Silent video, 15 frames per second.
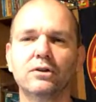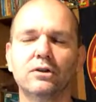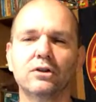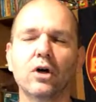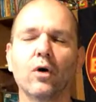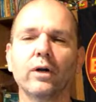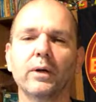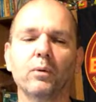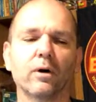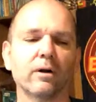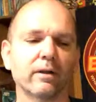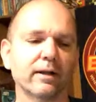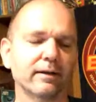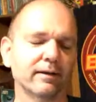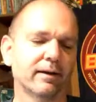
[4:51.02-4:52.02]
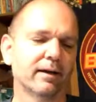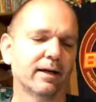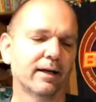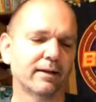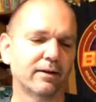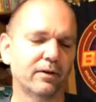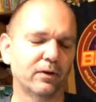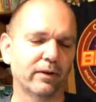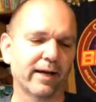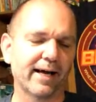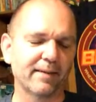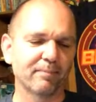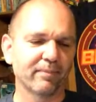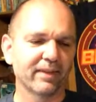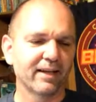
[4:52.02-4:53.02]
Totally worth it to do that.
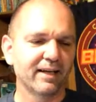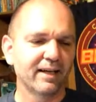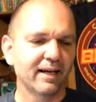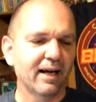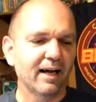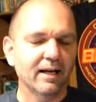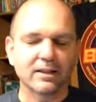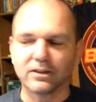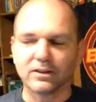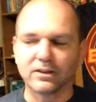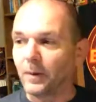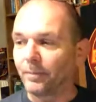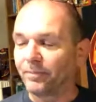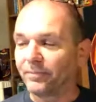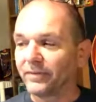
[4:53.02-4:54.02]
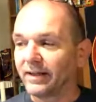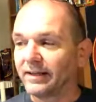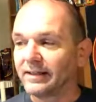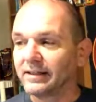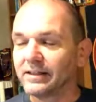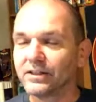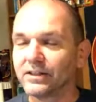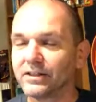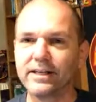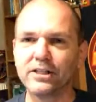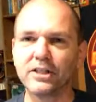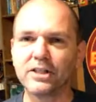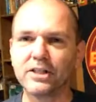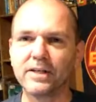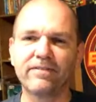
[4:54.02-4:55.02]
So,
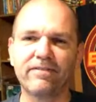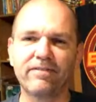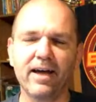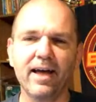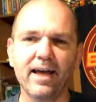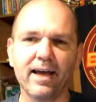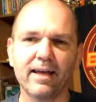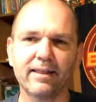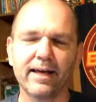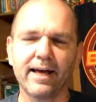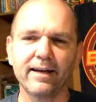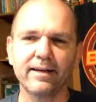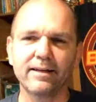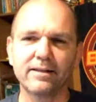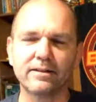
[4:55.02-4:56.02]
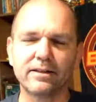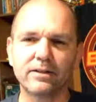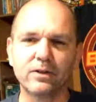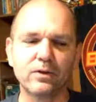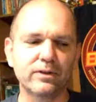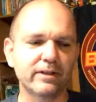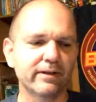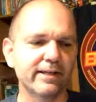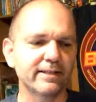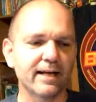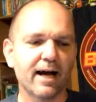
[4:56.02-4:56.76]
Sins of the Fae, that is the new series.